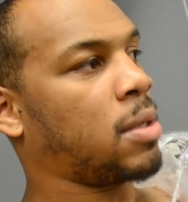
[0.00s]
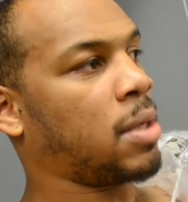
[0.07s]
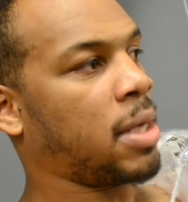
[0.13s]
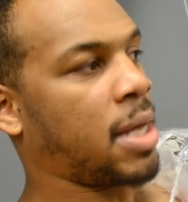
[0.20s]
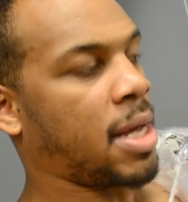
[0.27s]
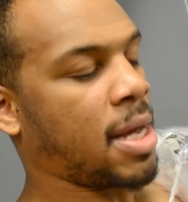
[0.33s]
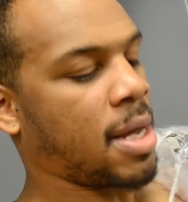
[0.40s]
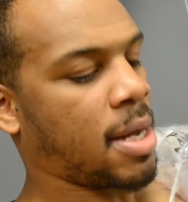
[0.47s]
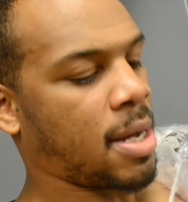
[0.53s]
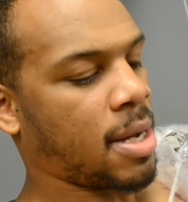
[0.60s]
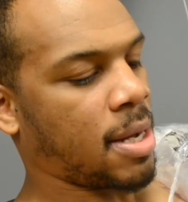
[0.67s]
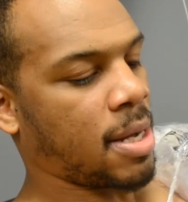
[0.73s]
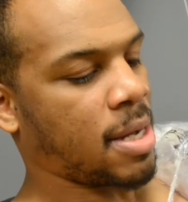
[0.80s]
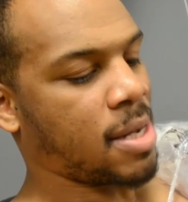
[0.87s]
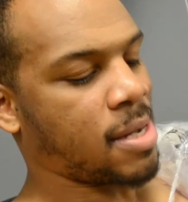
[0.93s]
Yeah,
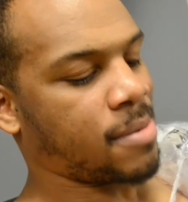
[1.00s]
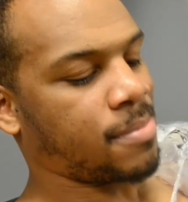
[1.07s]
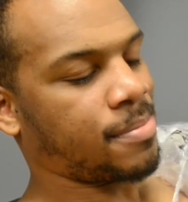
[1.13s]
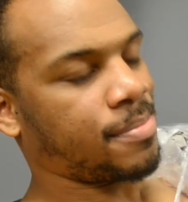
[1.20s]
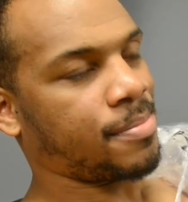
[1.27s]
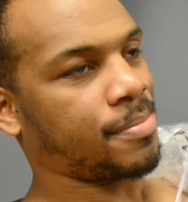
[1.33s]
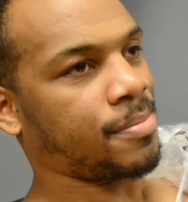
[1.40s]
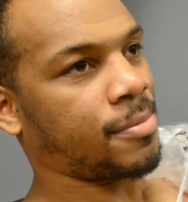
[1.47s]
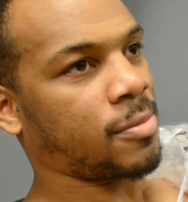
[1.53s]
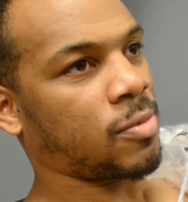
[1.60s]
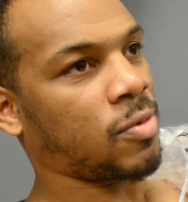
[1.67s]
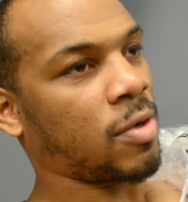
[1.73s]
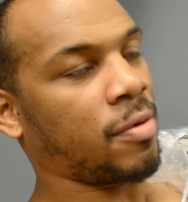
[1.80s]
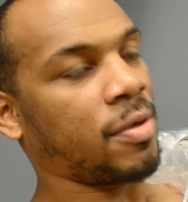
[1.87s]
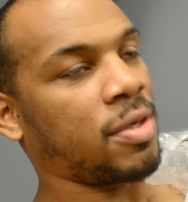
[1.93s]

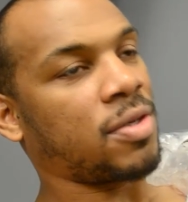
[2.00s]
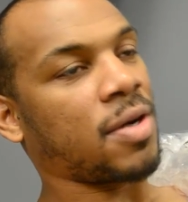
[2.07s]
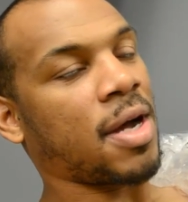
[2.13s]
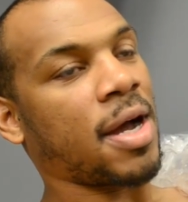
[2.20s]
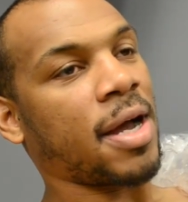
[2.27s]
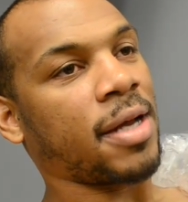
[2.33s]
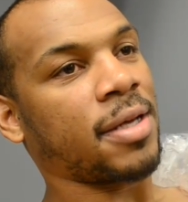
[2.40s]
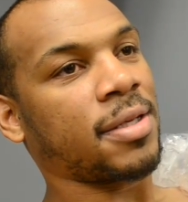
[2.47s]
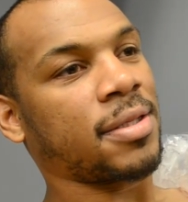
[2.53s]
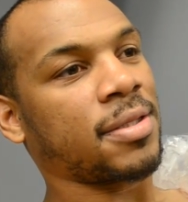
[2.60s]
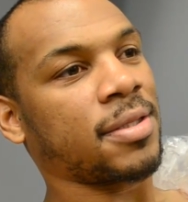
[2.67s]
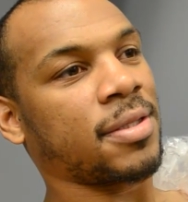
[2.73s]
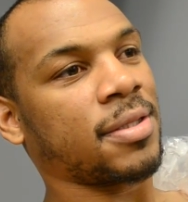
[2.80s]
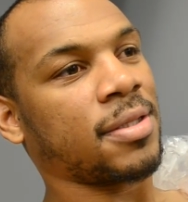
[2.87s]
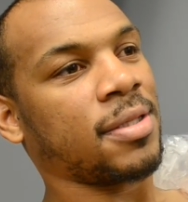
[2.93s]
well, we tried.
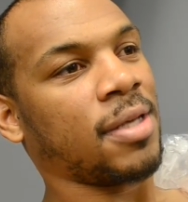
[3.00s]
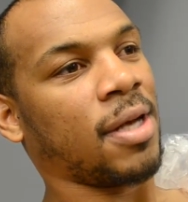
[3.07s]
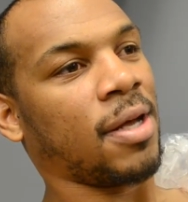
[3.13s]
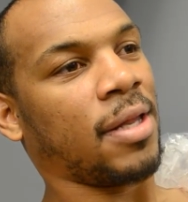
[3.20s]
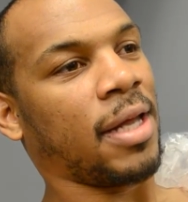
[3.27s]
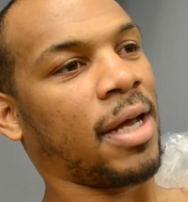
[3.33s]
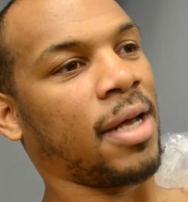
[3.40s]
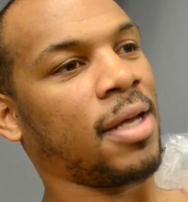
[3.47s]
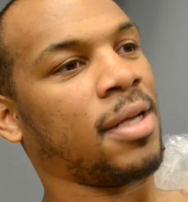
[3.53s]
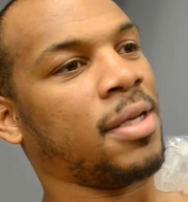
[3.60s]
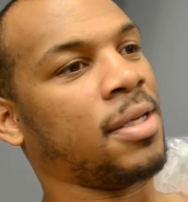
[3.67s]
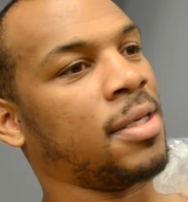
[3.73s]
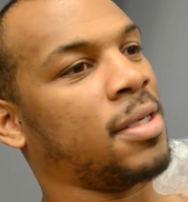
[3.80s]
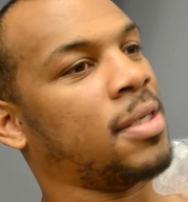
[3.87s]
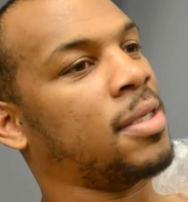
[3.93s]
You know,
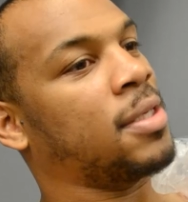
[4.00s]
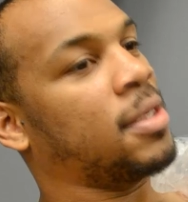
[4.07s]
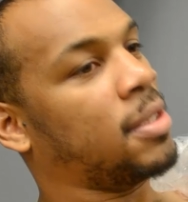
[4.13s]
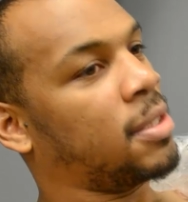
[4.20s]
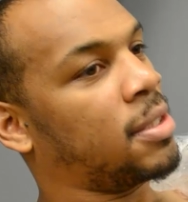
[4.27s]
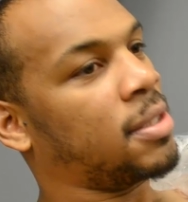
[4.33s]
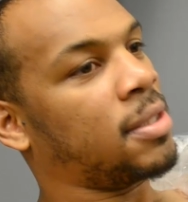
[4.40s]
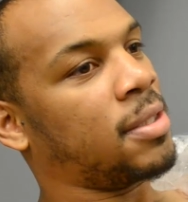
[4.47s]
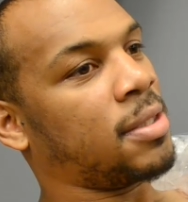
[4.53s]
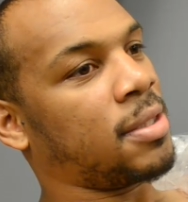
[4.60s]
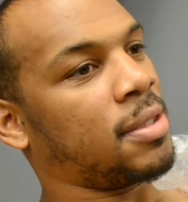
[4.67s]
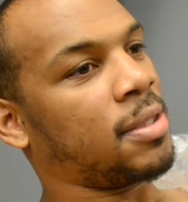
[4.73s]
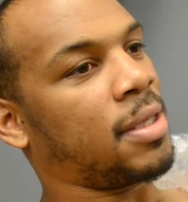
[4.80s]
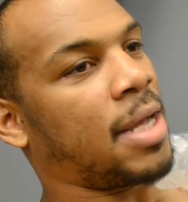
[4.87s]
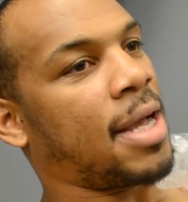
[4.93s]

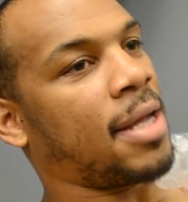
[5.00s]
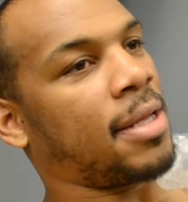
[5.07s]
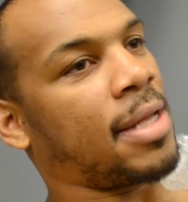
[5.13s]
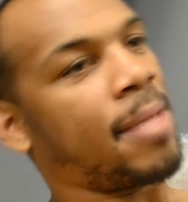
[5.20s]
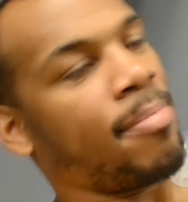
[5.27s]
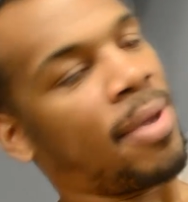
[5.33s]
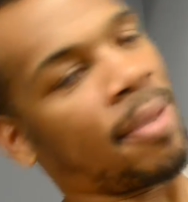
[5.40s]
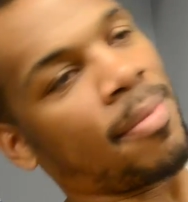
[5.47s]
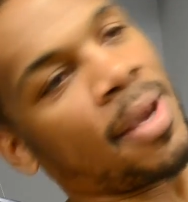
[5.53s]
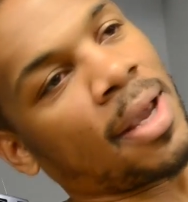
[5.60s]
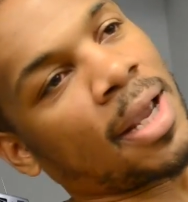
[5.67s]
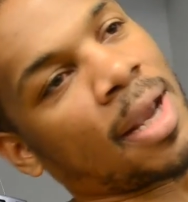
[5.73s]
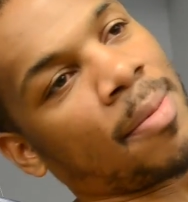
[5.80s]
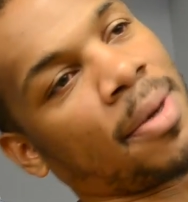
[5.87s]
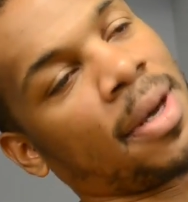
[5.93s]
that big
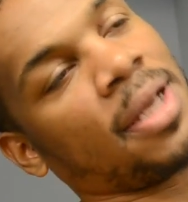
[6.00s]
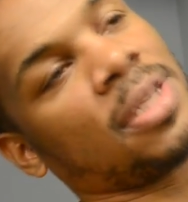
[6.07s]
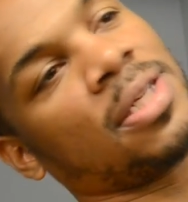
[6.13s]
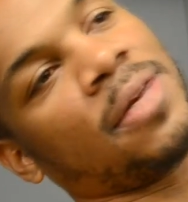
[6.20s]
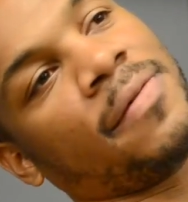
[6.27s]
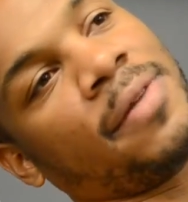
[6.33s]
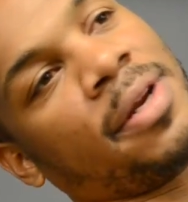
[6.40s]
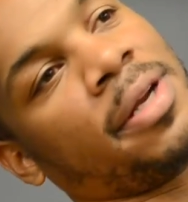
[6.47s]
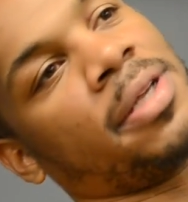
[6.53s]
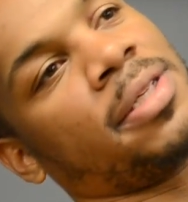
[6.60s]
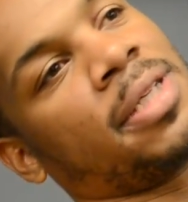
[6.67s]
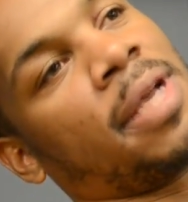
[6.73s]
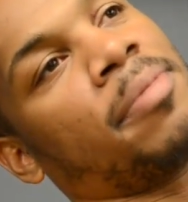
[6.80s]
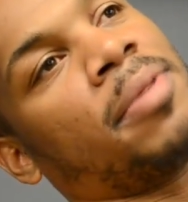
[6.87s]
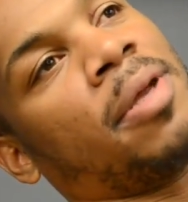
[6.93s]
man combination over there
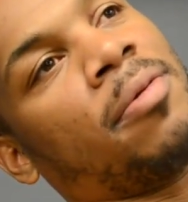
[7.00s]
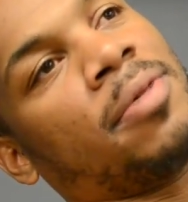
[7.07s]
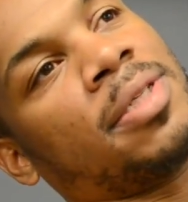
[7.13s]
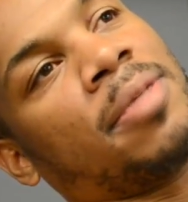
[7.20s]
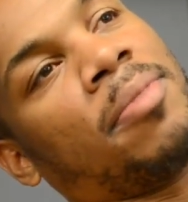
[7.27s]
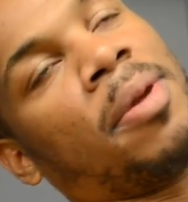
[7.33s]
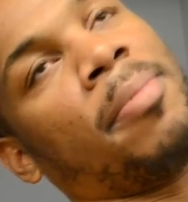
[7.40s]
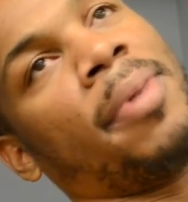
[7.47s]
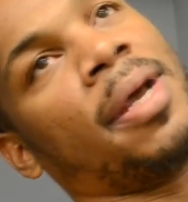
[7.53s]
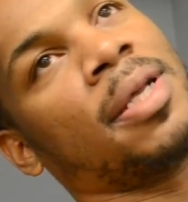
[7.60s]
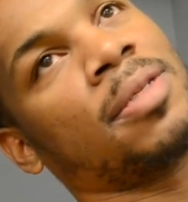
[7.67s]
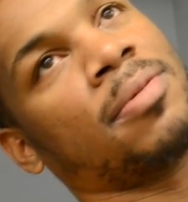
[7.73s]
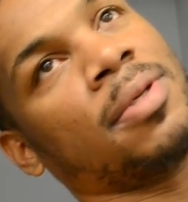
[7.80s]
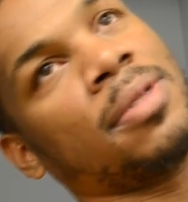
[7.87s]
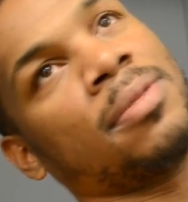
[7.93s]
is up there with some of the
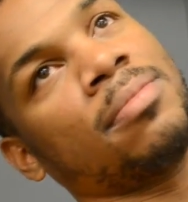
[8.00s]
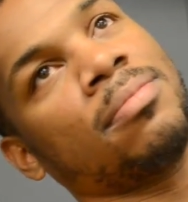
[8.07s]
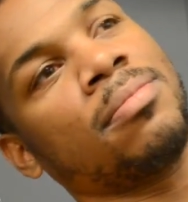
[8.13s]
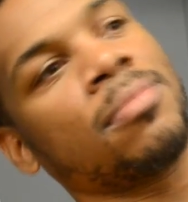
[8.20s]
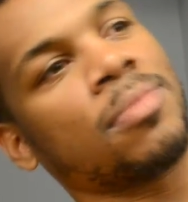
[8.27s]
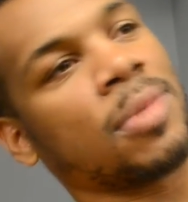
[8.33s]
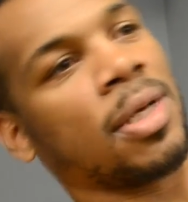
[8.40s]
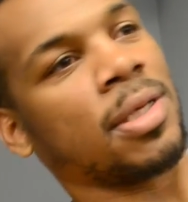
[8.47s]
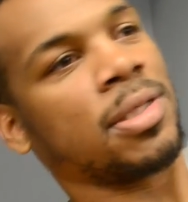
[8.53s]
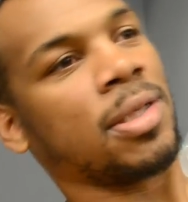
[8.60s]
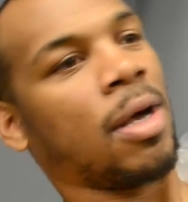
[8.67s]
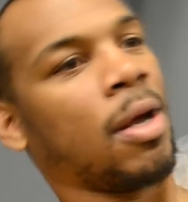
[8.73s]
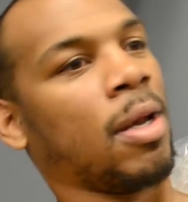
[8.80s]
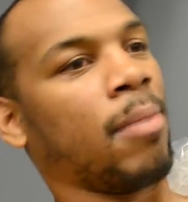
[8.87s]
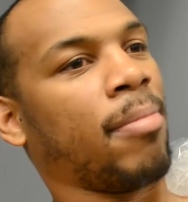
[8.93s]
best, with
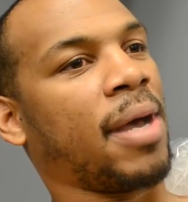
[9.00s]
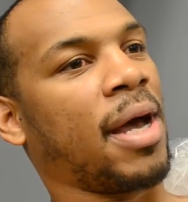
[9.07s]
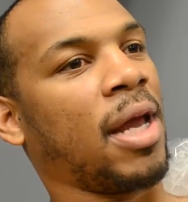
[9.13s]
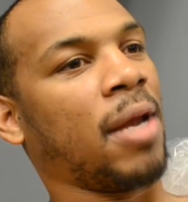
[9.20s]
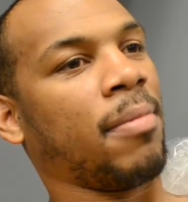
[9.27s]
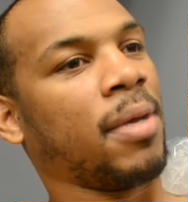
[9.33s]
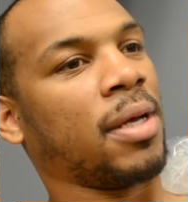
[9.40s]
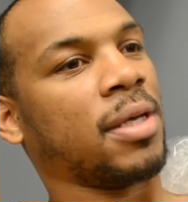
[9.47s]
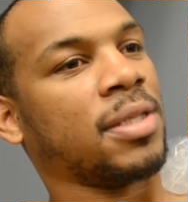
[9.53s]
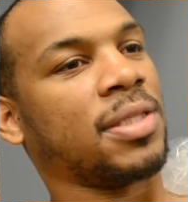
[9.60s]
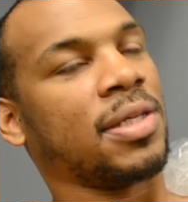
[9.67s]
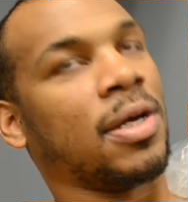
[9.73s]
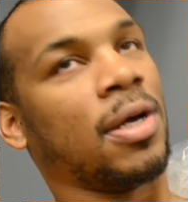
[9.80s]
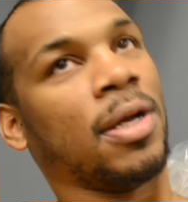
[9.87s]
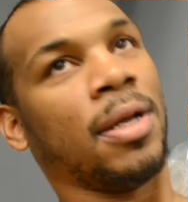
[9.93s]
Gasol and Bynum and
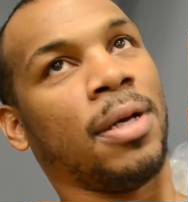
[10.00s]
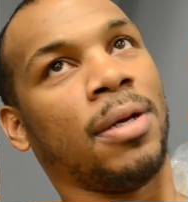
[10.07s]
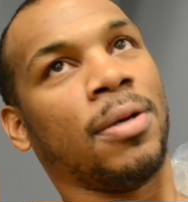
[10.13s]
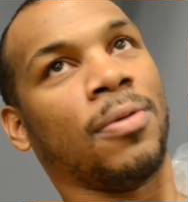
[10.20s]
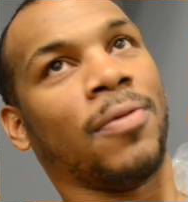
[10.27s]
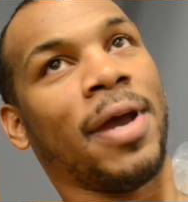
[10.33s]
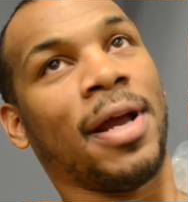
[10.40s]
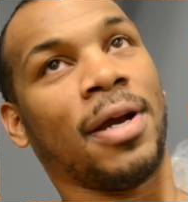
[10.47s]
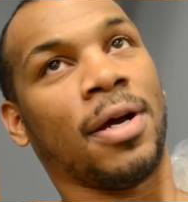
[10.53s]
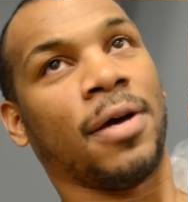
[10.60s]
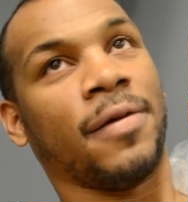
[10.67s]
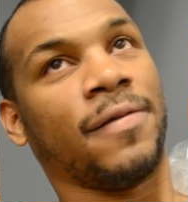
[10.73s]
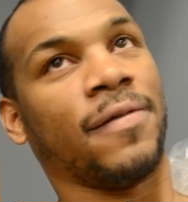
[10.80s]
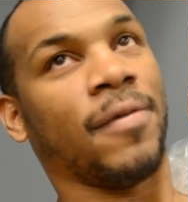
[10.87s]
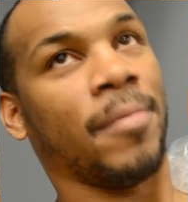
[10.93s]
Gasol and
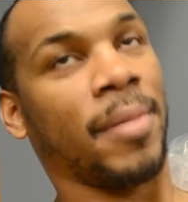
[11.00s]
Randolph from